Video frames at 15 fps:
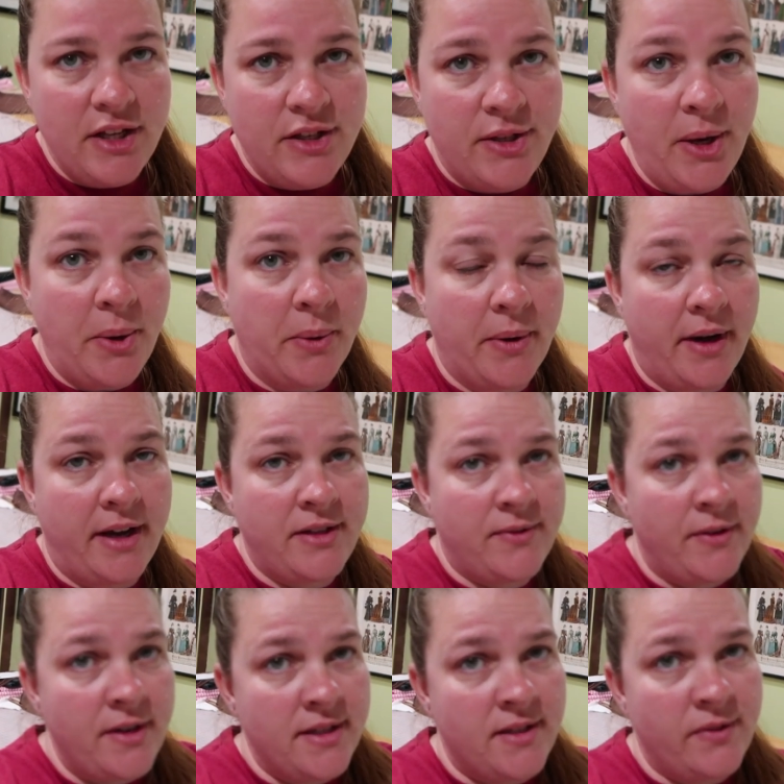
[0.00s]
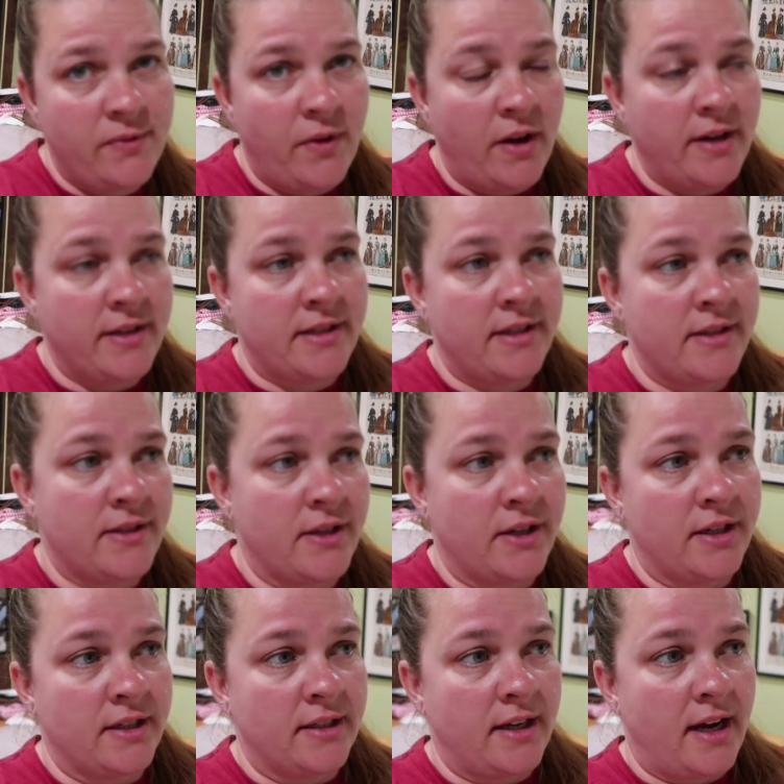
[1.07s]
so as far as this vlog is
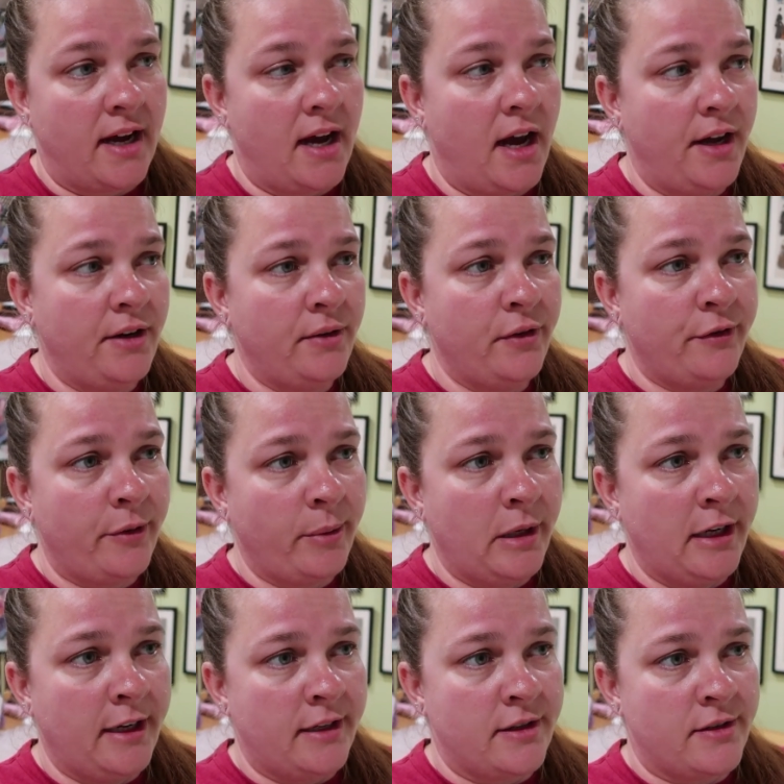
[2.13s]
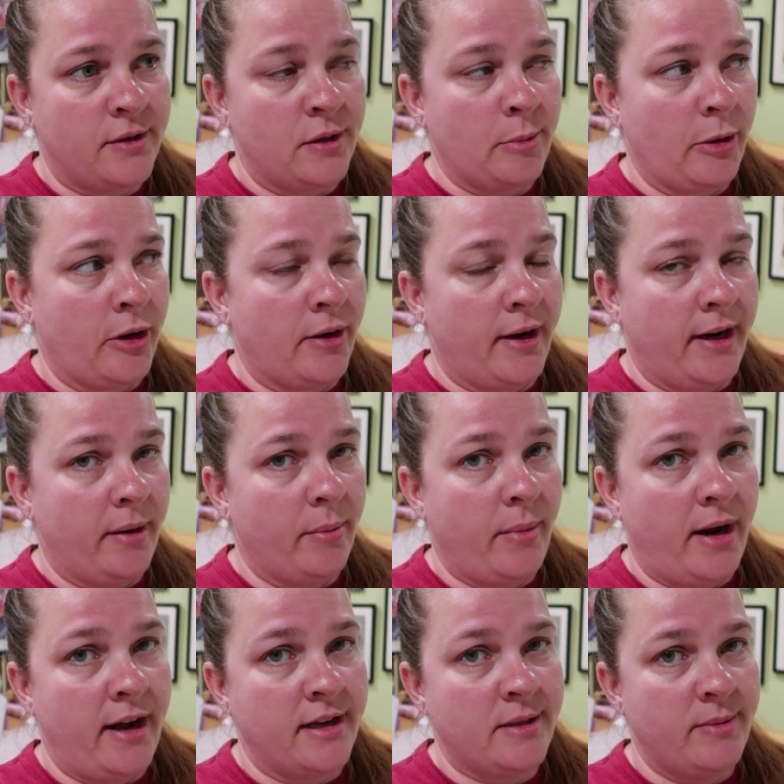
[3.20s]
concerned, I don't know if I'm gonna get to sew tomorrow night.
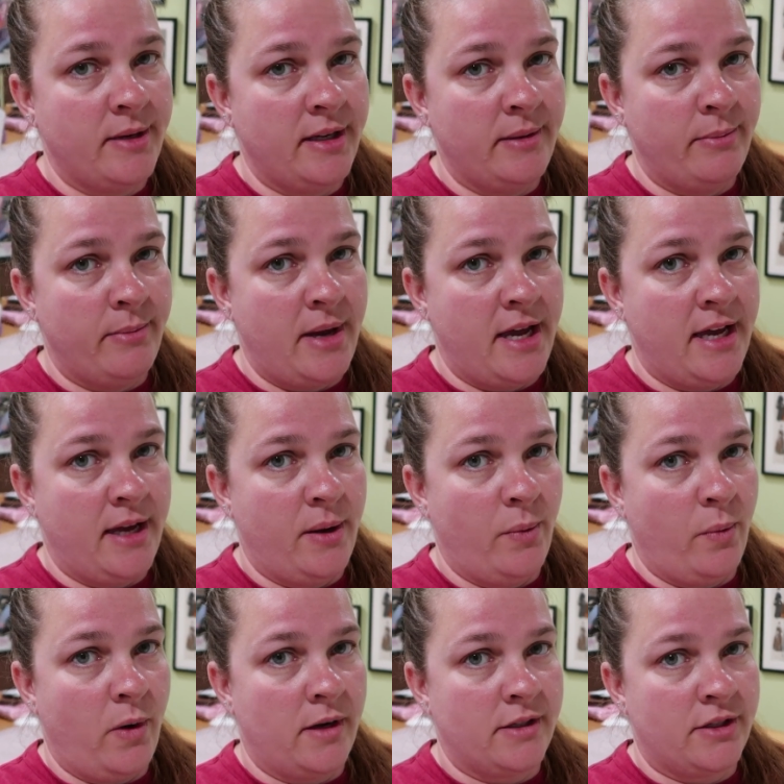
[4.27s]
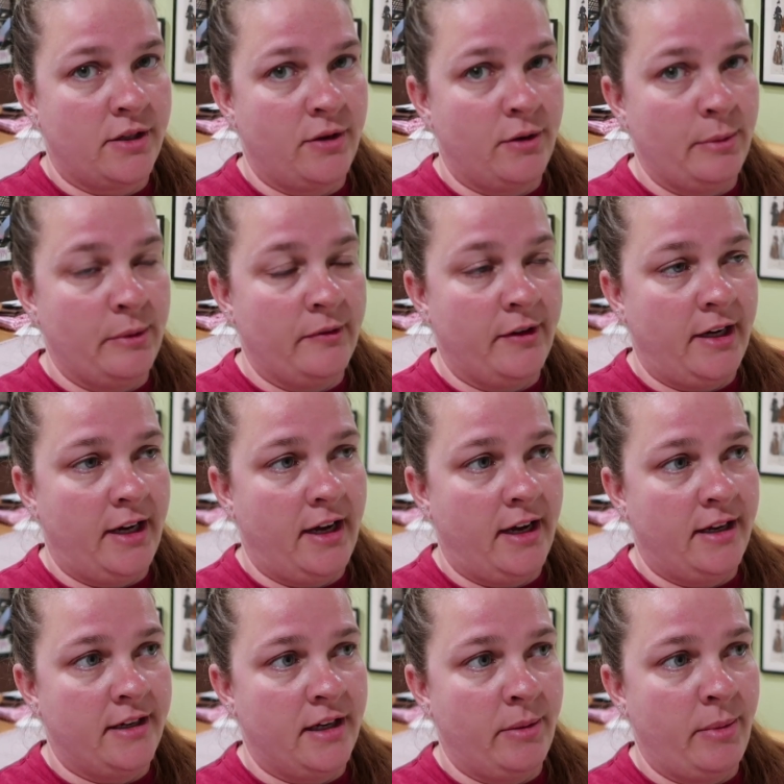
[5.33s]
My husband may want to go to a movie
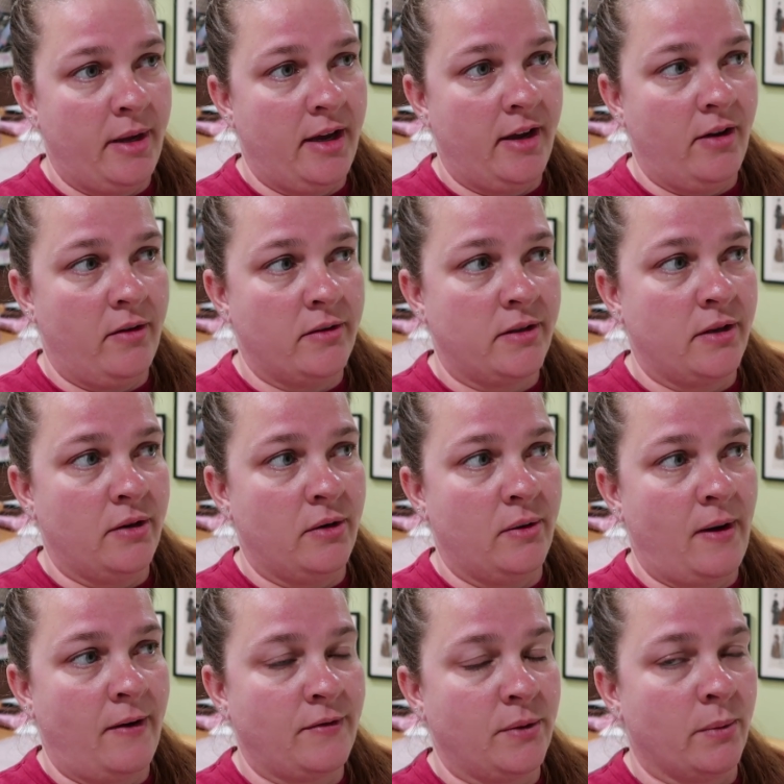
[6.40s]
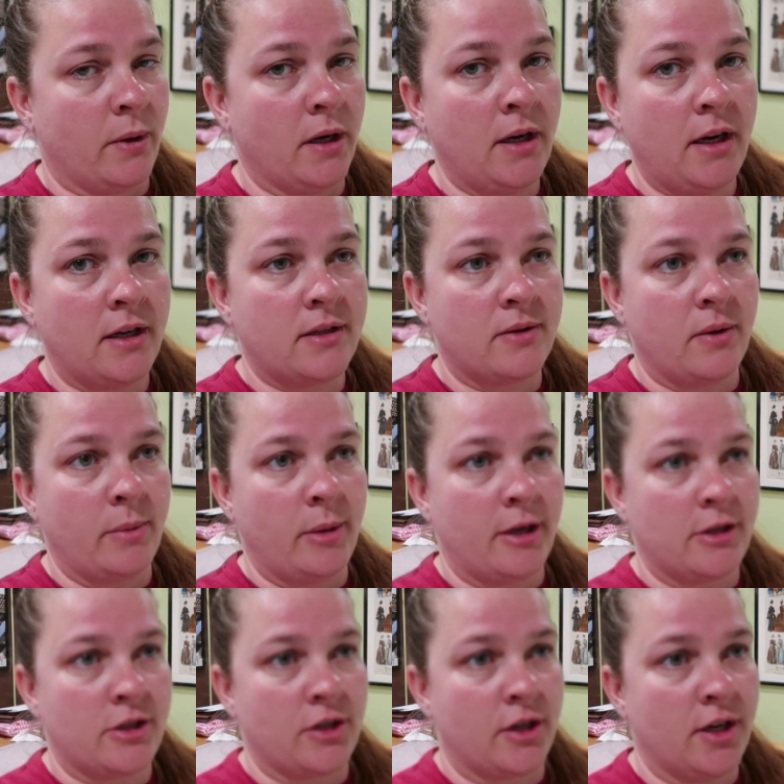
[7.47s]
and he may also have to work, so I'm
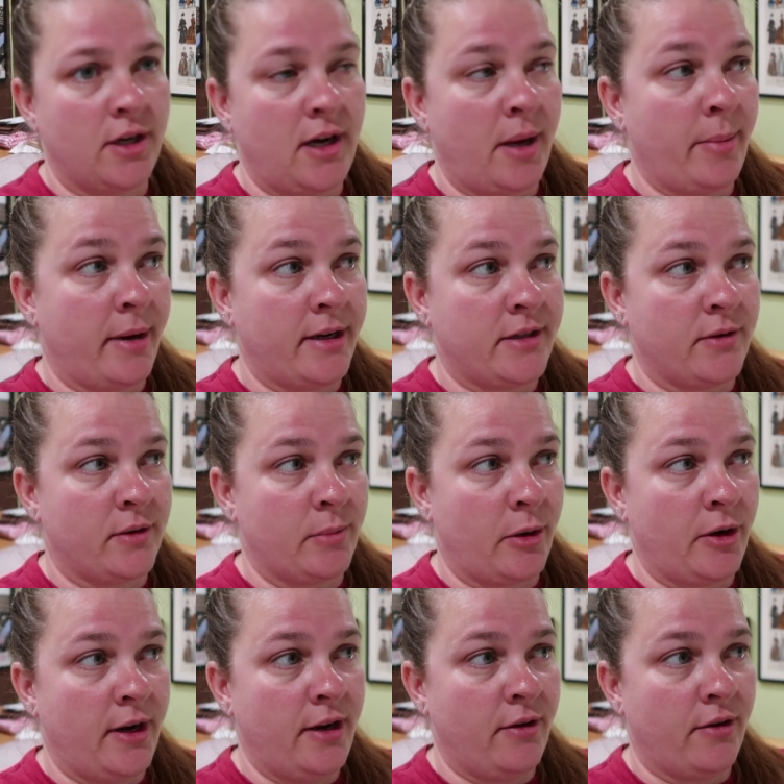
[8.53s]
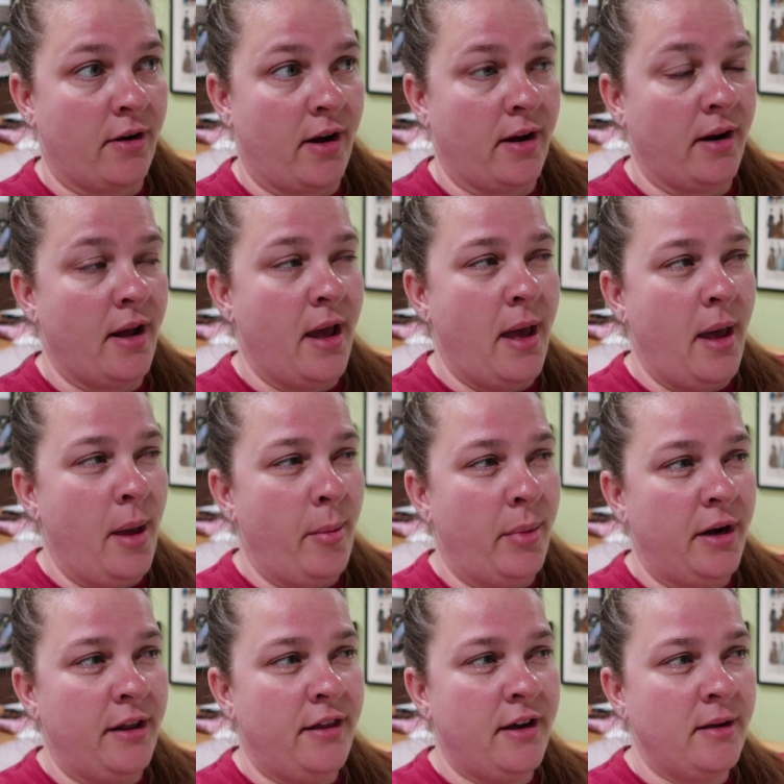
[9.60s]
not sure. I might sew tomorrow night or not.
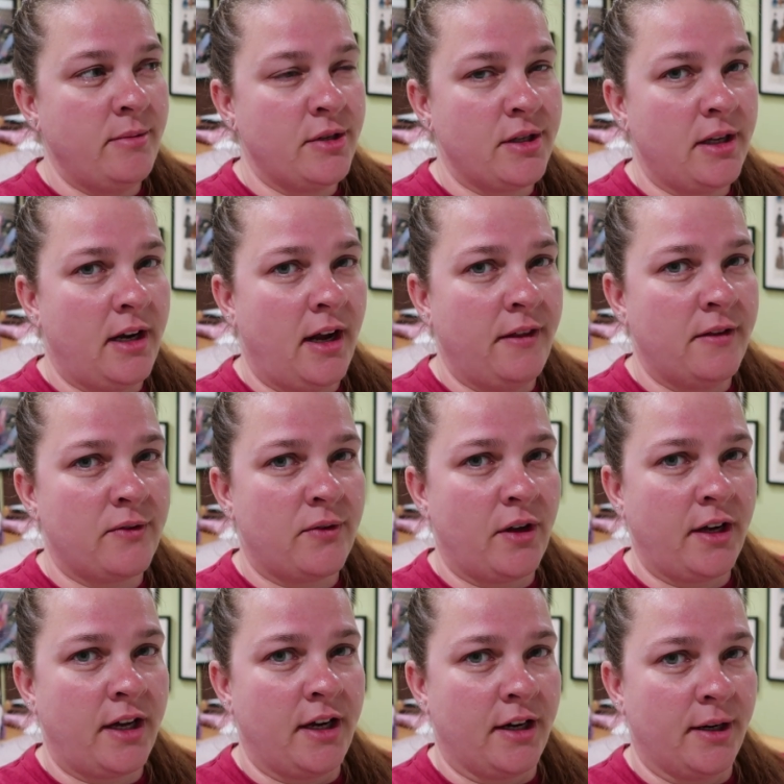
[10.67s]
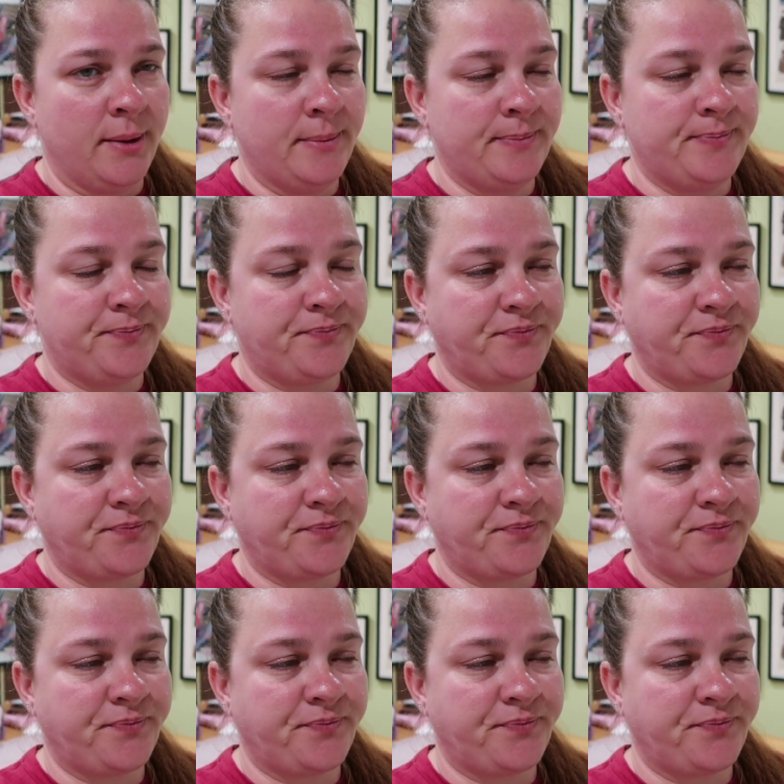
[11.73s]
But I think I'm just gonna end this vlog here